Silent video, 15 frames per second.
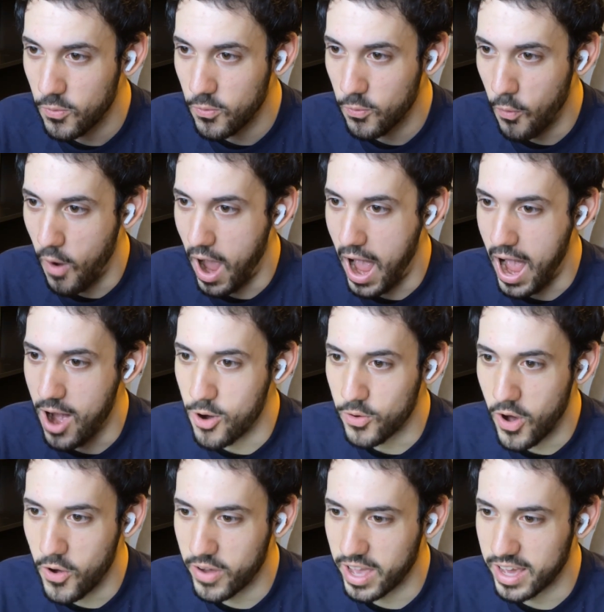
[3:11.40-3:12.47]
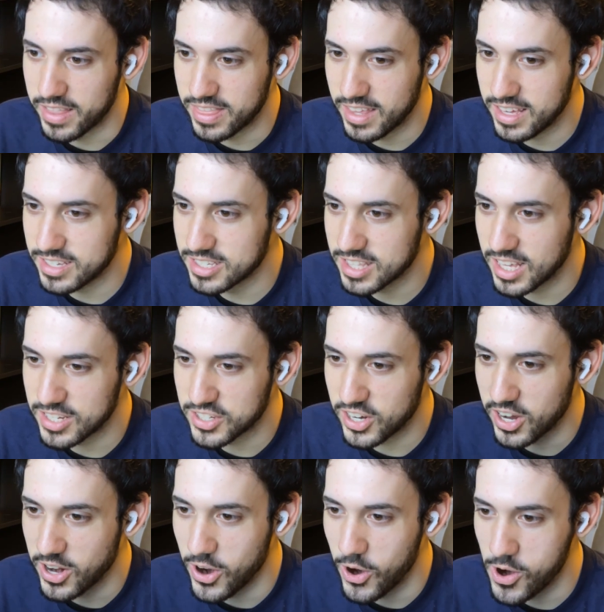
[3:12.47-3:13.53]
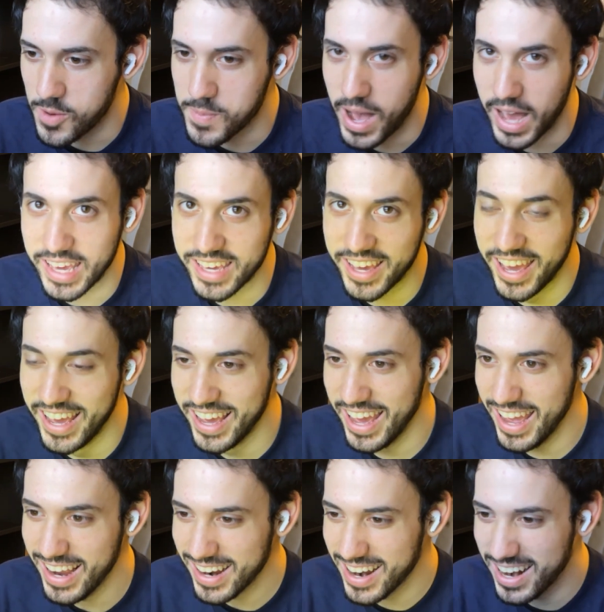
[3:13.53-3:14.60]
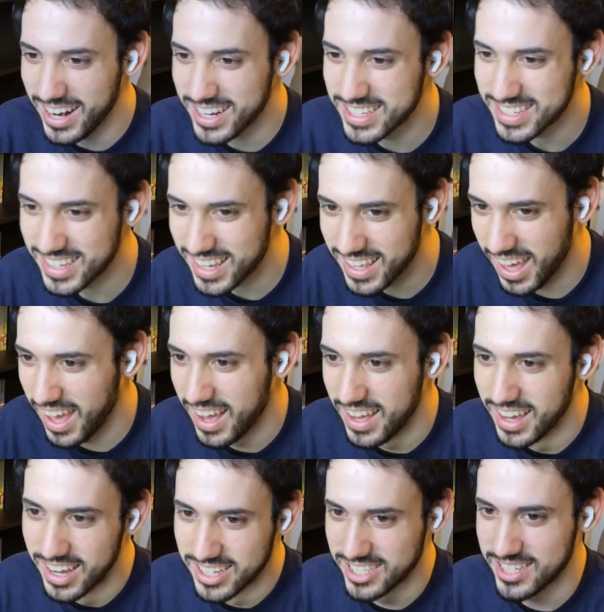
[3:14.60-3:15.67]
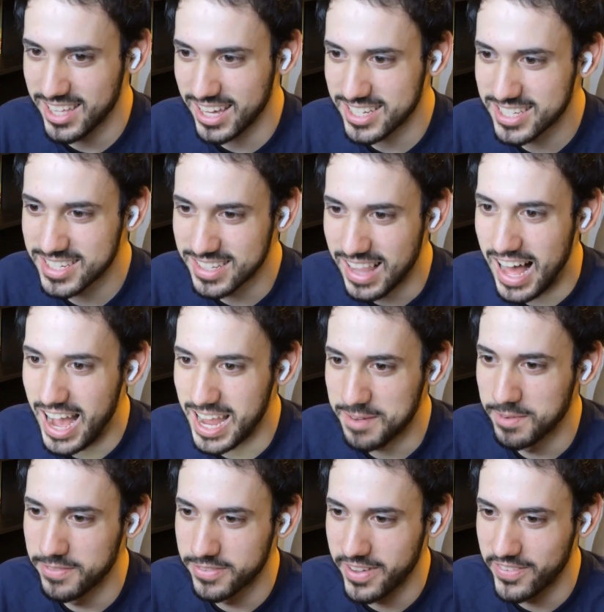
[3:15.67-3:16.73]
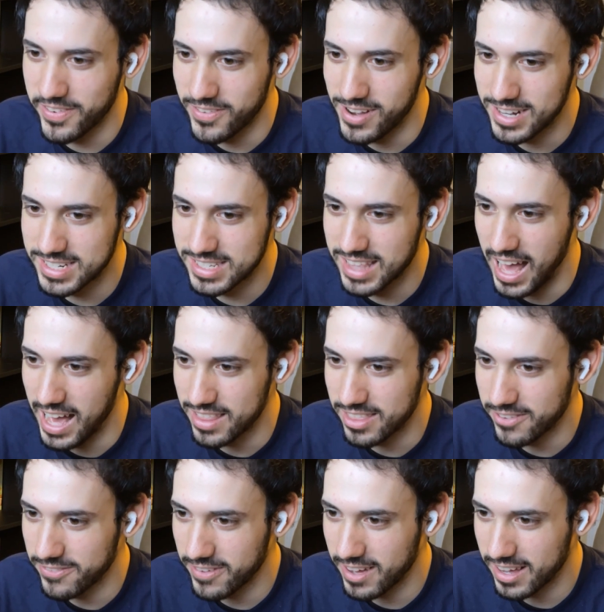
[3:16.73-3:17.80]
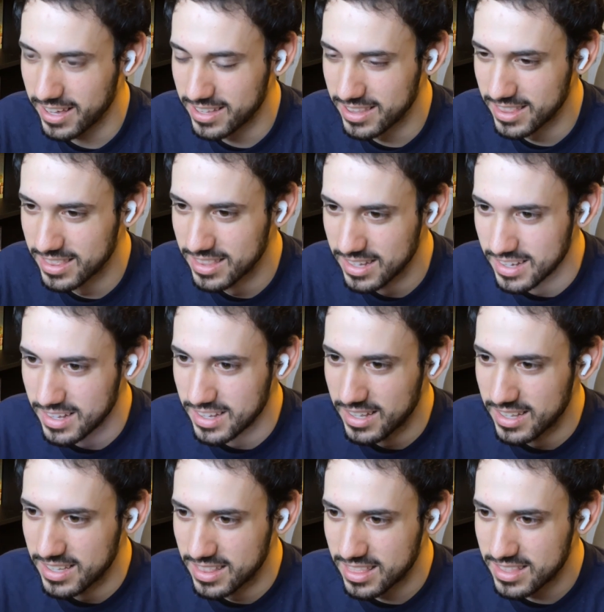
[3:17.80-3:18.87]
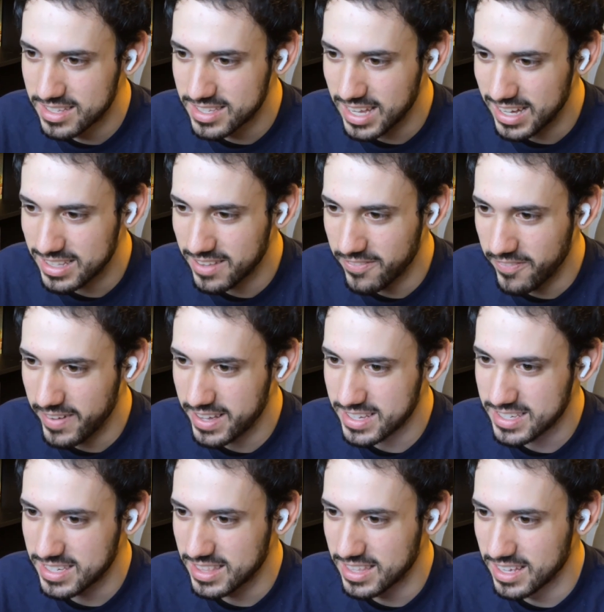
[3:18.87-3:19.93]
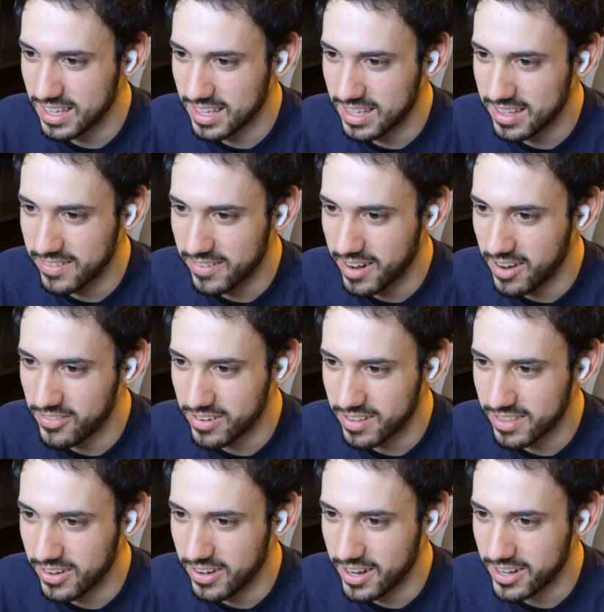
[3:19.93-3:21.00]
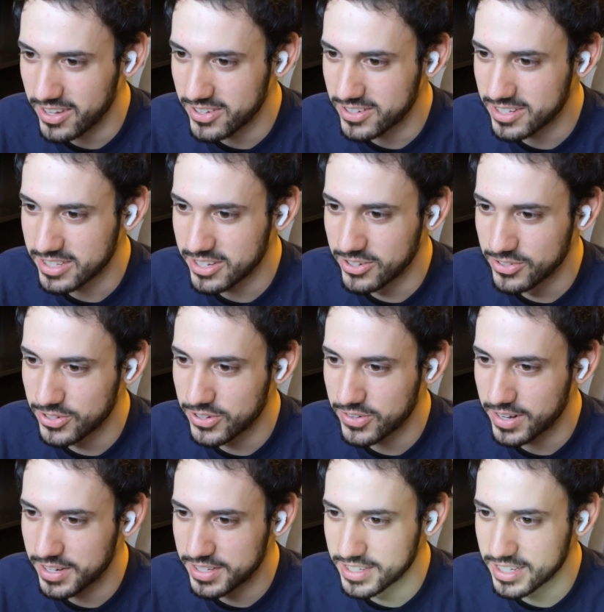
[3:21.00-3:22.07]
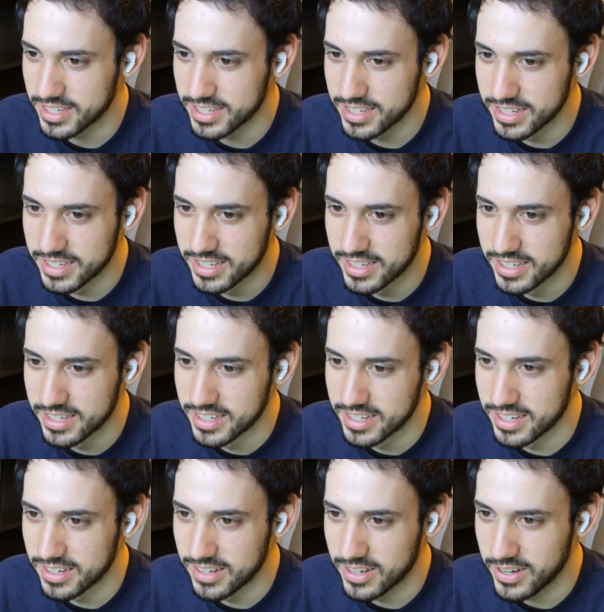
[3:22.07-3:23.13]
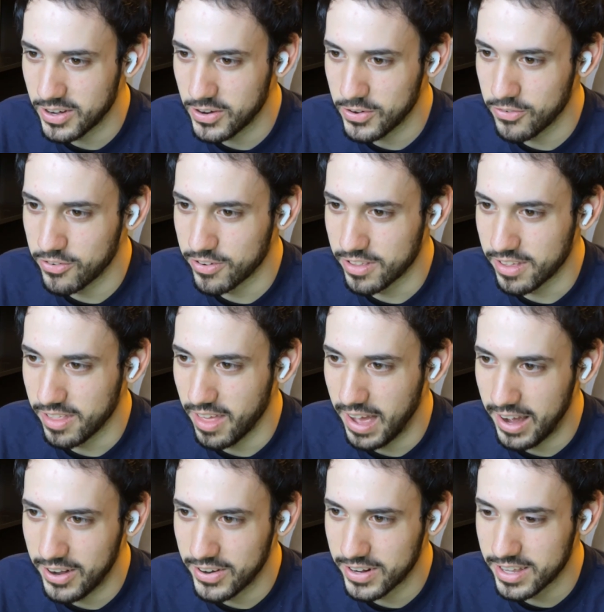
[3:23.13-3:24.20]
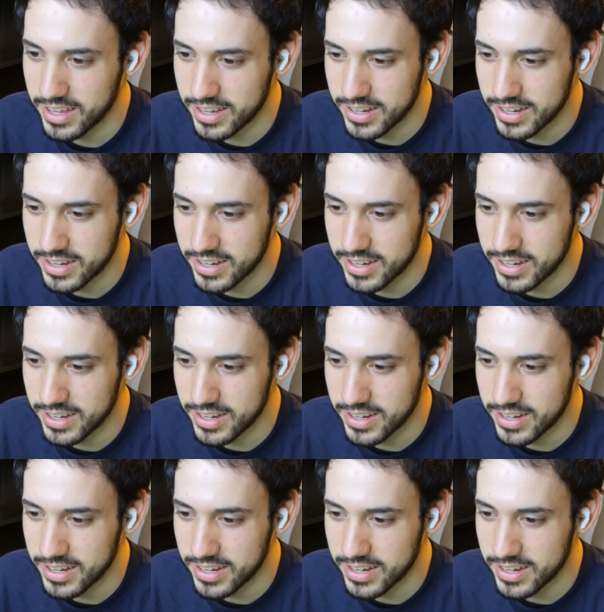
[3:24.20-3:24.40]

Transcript: Wow, okay, these things are gonna hurt my ears. This is like slime if you ever watch that. The fucking sound effects and the whatever, the audio, it just goes crazy. Oh, really loud.